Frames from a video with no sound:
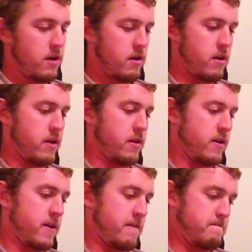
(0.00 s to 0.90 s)
All right,
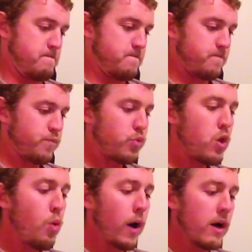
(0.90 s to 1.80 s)

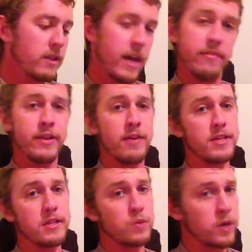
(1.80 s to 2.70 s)
wildlife. Now,
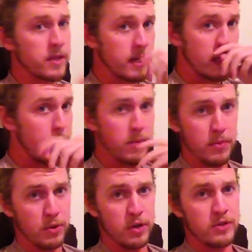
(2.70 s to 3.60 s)
this is one that a lot of
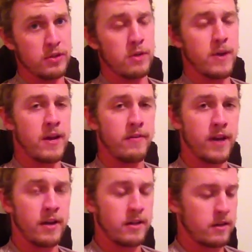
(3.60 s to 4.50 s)
people are concerned about, and I've
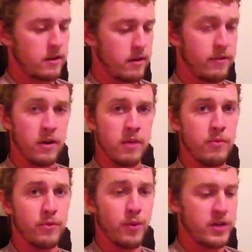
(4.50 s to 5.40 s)
gotten a fair number
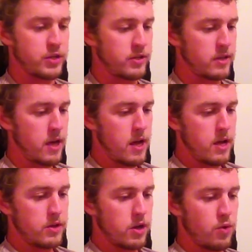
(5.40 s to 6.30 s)
of questions.
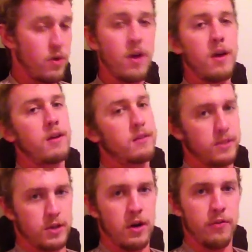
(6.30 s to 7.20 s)
So let's
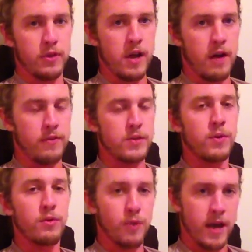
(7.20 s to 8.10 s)
start off with the obvious
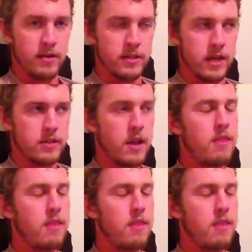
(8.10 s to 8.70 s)
one, rattlesnakes.